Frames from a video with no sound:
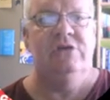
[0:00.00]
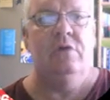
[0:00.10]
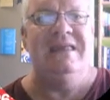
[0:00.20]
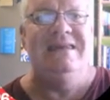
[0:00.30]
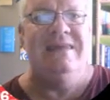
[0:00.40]

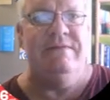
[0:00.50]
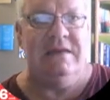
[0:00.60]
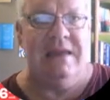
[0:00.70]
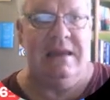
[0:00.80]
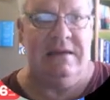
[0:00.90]
So the
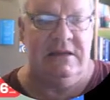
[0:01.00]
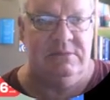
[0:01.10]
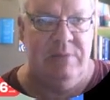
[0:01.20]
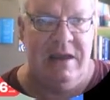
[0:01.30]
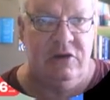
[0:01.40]
dividend
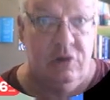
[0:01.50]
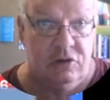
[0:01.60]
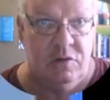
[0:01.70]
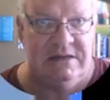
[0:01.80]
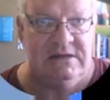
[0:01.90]
gets paid
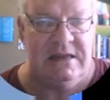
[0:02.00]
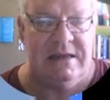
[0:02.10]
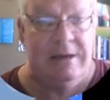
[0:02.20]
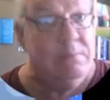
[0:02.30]
to you twice